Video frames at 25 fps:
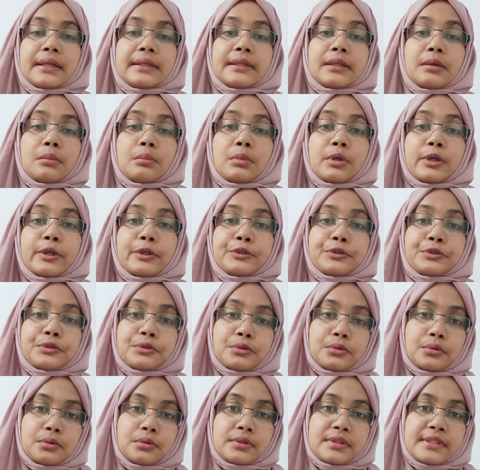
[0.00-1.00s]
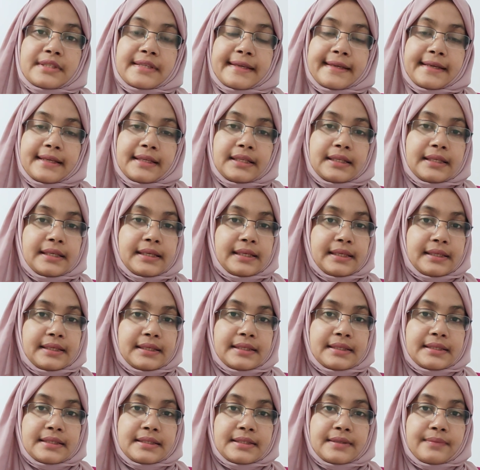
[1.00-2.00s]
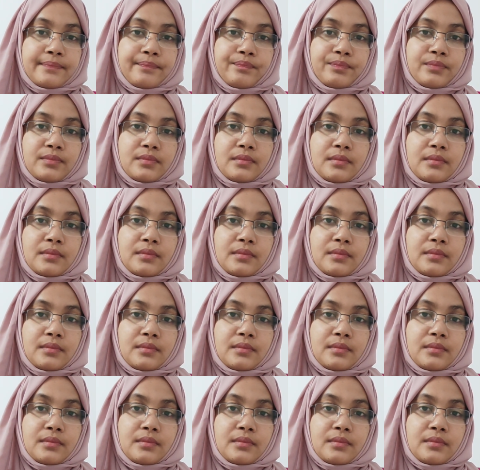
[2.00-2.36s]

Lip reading: Number 2 skill is